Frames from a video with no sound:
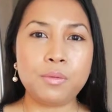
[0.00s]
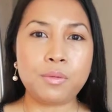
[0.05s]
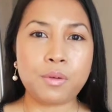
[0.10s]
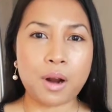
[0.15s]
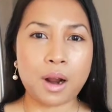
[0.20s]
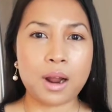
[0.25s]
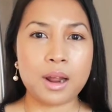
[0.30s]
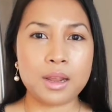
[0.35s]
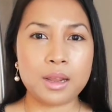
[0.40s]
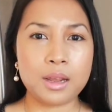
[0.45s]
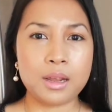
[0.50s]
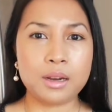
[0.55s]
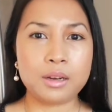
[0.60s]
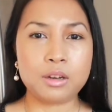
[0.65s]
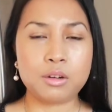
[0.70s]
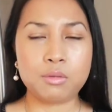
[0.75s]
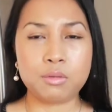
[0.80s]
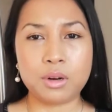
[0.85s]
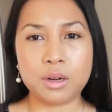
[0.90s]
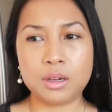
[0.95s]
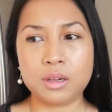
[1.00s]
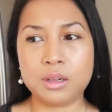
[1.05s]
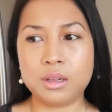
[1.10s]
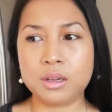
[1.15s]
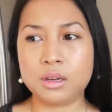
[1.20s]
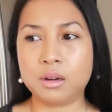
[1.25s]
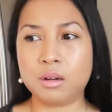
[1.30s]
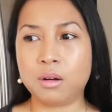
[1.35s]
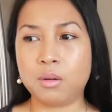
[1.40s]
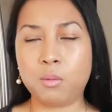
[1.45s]
fry it, grill
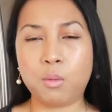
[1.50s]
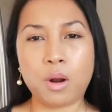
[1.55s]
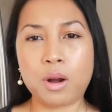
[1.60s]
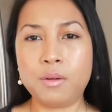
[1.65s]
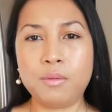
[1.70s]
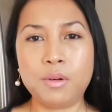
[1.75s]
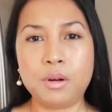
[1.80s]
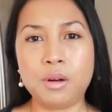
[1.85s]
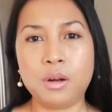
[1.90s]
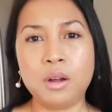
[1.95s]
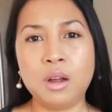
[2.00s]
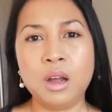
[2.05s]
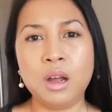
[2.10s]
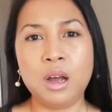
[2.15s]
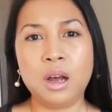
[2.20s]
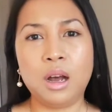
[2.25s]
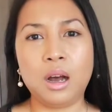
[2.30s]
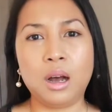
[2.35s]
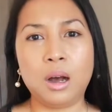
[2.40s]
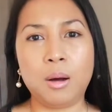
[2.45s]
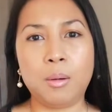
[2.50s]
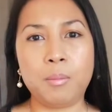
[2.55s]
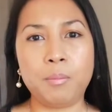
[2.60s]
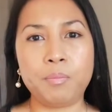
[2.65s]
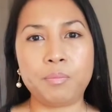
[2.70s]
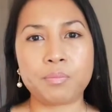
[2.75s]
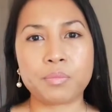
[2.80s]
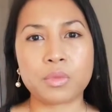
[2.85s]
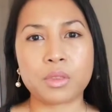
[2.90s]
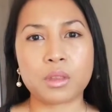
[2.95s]
it, whatever,
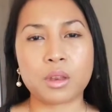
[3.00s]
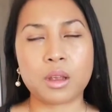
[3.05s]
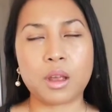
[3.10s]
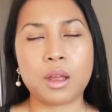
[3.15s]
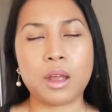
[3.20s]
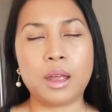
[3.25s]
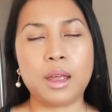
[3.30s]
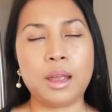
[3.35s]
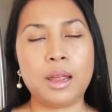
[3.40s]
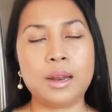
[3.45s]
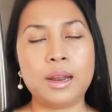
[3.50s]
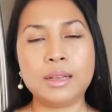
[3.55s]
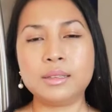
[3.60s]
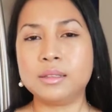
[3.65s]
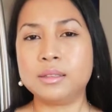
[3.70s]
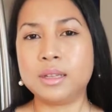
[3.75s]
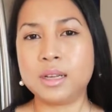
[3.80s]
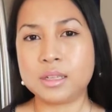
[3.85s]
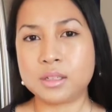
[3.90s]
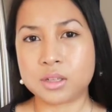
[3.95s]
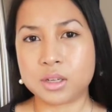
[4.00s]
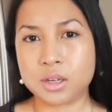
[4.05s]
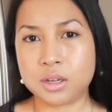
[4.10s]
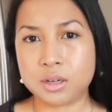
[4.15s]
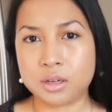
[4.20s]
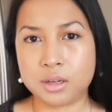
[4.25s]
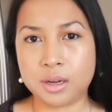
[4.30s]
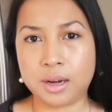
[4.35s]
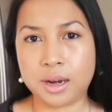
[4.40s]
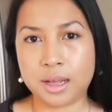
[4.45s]
it doesn't taste
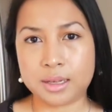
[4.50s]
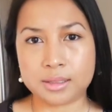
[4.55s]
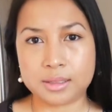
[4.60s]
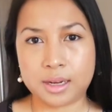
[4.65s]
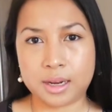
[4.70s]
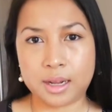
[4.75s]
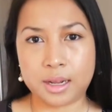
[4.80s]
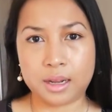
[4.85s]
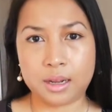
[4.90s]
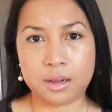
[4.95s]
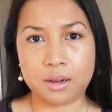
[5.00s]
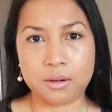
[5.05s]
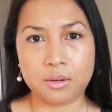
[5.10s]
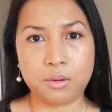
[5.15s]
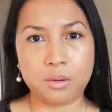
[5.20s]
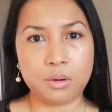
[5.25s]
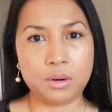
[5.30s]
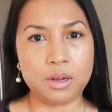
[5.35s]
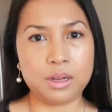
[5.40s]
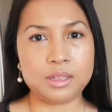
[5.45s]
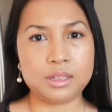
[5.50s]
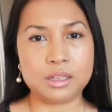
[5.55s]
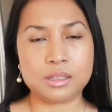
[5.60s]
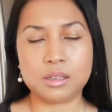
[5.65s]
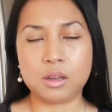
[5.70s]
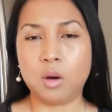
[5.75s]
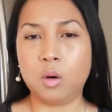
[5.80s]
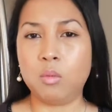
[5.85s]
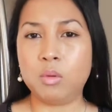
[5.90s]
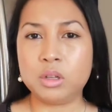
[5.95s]
good the next day, or it
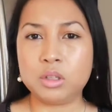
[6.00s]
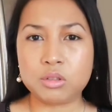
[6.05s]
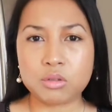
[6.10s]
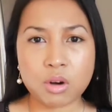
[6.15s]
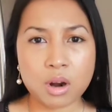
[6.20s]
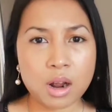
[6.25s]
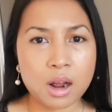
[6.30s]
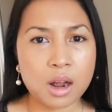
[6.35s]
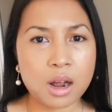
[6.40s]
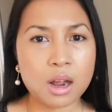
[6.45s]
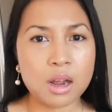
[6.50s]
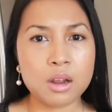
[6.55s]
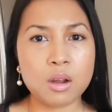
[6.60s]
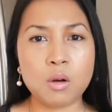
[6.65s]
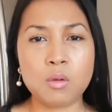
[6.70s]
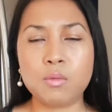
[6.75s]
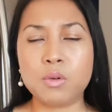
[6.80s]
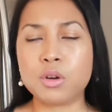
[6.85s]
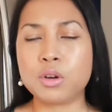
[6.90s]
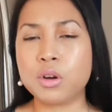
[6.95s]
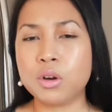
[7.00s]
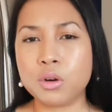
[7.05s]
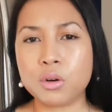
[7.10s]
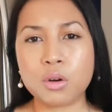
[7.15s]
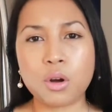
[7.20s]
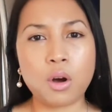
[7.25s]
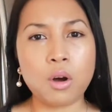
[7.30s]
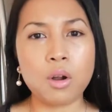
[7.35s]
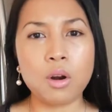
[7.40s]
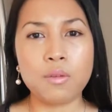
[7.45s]
just over dry,
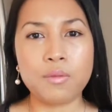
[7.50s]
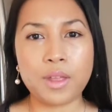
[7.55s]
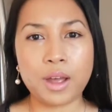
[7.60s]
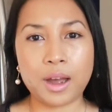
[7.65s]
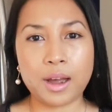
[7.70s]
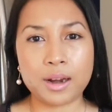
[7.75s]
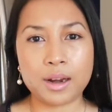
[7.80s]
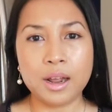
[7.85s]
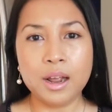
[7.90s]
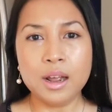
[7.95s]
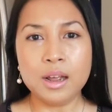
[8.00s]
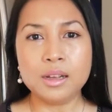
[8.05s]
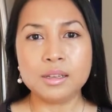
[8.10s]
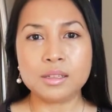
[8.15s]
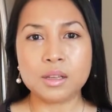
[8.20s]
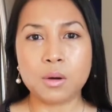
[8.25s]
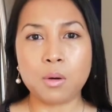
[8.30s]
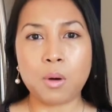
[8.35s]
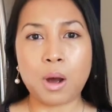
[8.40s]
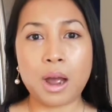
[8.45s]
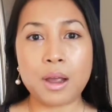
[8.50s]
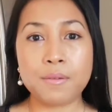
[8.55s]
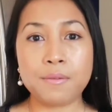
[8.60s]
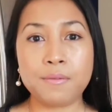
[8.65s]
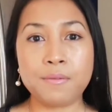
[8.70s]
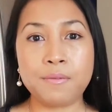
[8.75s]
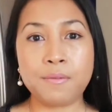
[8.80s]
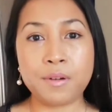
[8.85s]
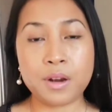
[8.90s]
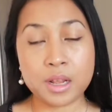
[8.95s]
overcook, all of that. So I
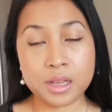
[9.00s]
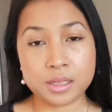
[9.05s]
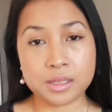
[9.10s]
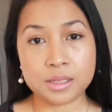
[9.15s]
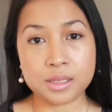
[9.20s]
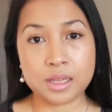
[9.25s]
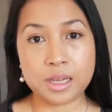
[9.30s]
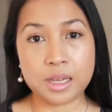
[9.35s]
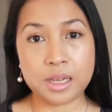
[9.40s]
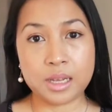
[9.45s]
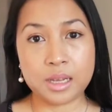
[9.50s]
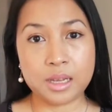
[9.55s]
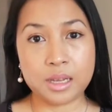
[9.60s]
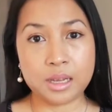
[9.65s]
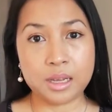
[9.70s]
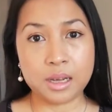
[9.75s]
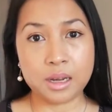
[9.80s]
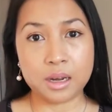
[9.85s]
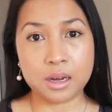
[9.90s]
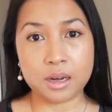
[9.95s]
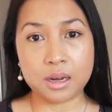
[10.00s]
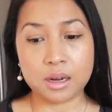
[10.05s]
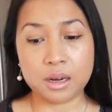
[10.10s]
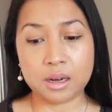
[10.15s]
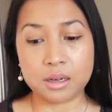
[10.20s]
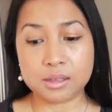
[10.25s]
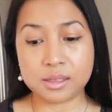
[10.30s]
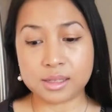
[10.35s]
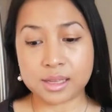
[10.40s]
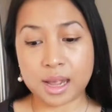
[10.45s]
freeze the
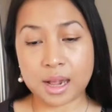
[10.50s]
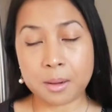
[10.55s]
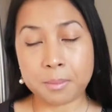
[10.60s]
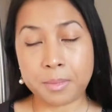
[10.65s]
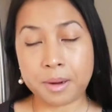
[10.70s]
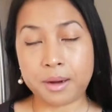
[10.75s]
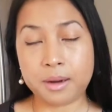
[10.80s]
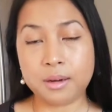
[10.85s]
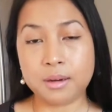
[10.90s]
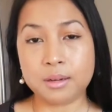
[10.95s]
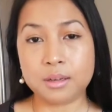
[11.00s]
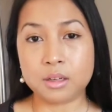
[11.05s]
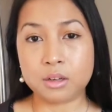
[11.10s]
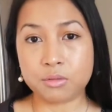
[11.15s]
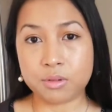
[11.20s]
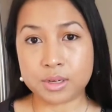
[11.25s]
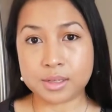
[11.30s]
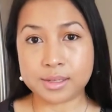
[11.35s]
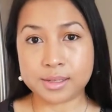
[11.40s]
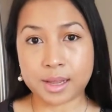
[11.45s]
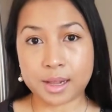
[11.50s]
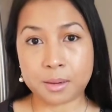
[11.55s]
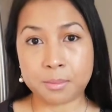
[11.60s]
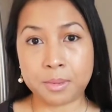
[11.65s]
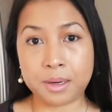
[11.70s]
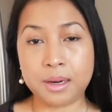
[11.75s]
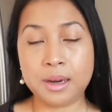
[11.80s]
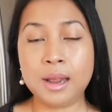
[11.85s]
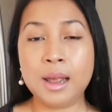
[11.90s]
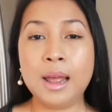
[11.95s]
salmon, the grilled
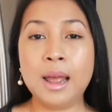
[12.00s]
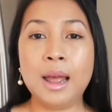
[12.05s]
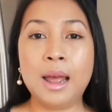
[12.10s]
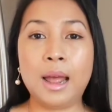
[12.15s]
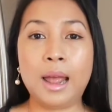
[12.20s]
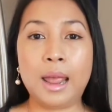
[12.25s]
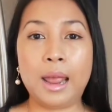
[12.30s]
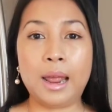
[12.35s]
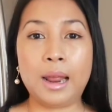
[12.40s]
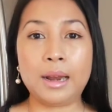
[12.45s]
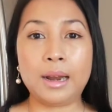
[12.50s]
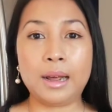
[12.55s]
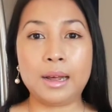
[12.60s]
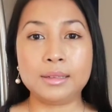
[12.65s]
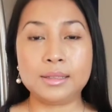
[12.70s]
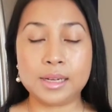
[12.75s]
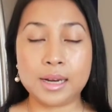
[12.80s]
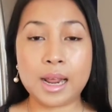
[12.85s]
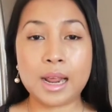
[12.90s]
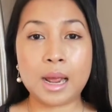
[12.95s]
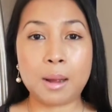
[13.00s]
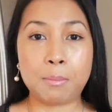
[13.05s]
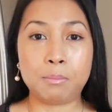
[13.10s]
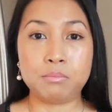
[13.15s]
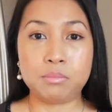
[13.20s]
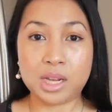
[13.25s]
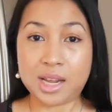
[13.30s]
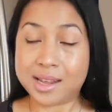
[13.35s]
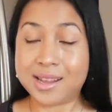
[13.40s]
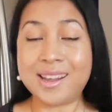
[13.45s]
salmon, and today I'm
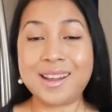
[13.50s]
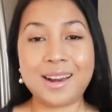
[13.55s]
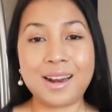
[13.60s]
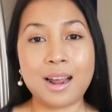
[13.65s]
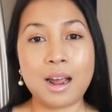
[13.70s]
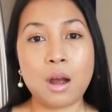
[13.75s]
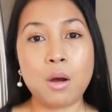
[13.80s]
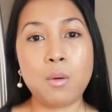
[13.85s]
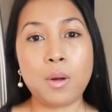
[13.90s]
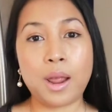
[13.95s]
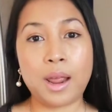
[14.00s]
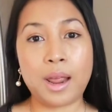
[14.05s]
taking it out